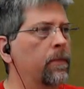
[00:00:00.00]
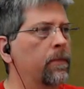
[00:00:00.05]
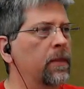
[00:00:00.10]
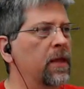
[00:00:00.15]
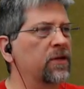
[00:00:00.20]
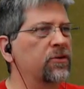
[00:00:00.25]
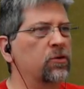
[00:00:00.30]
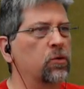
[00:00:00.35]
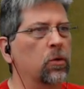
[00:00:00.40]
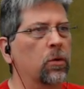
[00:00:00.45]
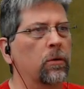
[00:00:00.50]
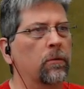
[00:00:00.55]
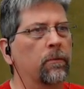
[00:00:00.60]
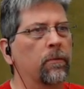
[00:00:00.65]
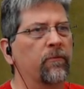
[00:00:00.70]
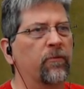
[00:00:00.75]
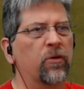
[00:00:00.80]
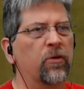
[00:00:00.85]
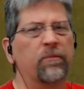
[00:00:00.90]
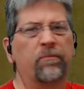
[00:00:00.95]
That's cool.
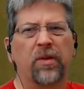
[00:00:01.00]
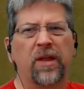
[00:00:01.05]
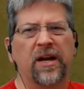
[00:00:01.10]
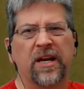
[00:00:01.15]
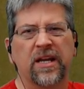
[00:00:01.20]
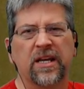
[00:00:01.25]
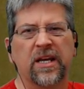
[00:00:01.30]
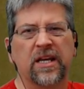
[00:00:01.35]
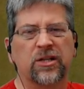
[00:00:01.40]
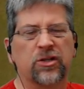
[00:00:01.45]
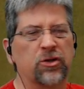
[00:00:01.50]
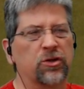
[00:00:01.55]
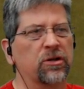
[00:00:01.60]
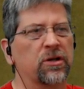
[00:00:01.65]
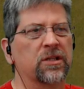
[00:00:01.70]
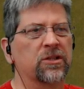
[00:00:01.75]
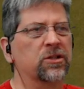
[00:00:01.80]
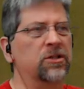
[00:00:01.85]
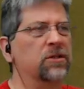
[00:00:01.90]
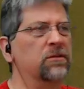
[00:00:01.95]
For planning next turn,
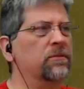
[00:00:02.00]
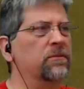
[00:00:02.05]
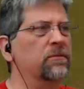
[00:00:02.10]
that's good.